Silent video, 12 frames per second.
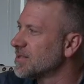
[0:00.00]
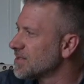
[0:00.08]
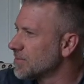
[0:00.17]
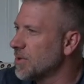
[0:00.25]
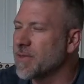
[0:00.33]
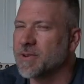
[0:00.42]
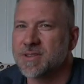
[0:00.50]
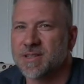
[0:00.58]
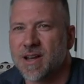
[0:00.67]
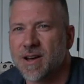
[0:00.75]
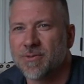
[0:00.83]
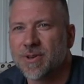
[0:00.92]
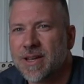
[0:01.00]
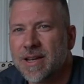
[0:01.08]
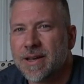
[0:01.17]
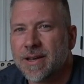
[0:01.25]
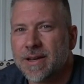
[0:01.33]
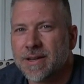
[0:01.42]
and some other stuff.
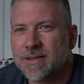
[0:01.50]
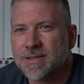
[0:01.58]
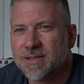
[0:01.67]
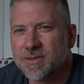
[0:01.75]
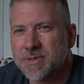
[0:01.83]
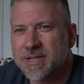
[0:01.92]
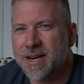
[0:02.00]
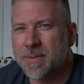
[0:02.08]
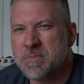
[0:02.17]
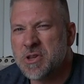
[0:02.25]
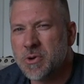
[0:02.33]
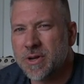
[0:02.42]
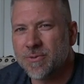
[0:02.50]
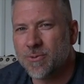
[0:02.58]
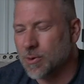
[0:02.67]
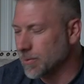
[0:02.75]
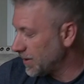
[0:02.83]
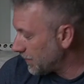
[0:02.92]
So this one's kind of muted
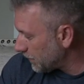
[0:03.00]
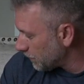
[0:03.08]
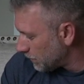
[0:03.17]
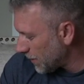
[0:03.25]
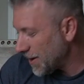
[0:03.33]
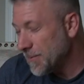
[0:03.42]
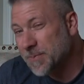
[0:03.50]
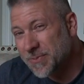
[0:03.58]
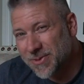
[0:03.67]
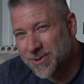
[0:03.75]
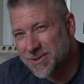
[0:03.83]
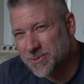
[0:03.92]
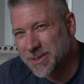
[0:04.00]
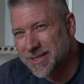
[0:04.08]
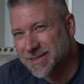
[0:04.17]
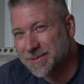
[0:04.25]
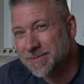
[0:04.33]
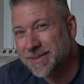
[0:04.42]
for me, but there's a
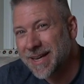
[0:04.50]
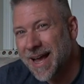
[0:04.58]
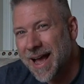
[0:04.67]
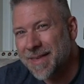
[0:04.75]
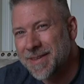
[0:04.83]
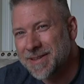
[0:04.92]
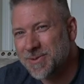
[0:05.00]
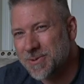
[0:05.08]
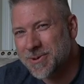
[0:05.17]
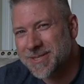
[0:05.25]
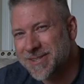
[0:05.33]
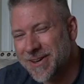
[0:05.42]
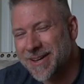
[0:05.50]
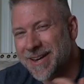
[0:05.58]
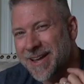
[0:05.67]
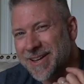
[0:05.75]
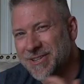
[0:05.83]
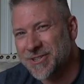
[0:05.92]
reason. And this one was
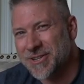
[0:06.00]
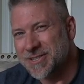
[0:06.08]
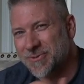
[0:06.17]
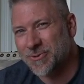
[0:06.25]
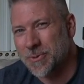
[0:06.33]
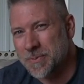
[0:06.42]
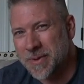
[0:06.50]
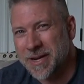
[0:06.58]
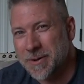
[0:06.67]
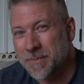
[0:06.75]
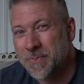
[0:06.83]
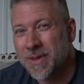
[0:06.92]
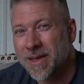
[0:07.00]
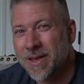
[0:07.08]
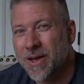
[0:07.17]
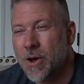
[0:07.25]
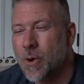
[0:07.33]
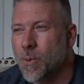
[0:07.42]
done just for me.
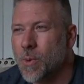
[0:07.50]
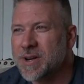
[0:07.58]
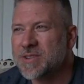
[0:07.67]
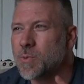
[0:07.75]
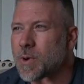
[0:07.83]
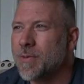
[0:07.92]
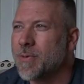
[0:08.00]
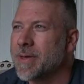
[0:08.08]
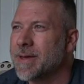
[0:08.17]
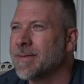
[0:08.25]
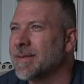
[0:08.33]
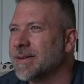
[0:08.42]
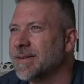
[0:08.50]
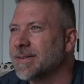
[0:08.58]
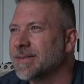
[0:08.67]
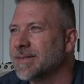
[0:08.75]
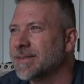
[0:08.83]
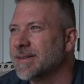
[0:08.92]
What is one thing that
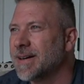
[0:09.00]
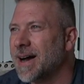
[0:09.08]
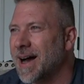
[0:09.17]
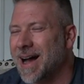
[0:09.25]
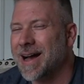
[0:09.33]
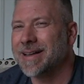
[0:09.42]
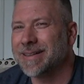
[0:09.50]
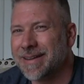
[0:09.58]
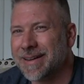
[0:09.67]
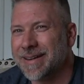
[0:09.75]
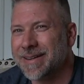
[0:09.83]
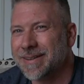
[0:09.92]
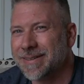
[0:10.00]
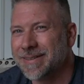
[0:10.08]
I like?